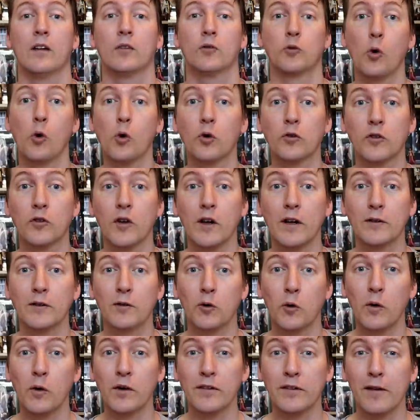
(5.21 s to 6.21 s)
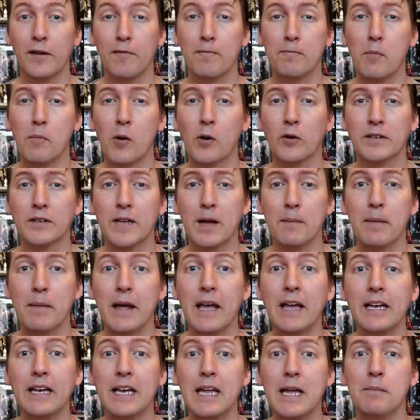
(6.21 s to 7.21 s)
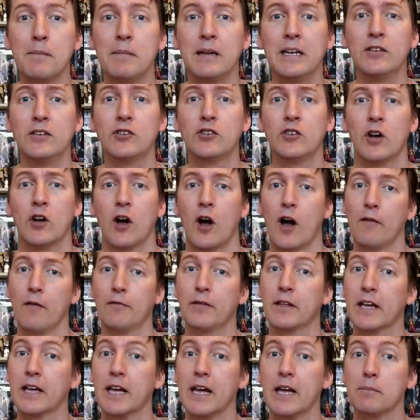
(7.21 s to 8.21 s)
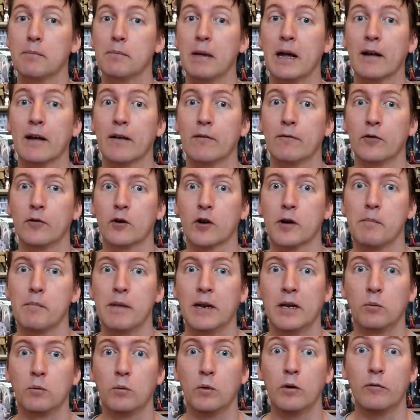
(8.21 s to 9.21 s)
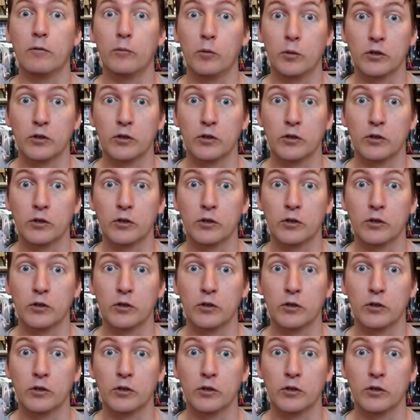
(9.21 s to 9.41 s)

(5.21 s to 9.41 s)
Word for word: Dorkside Toys have mocked up an image of the card back for Commander Wolffe.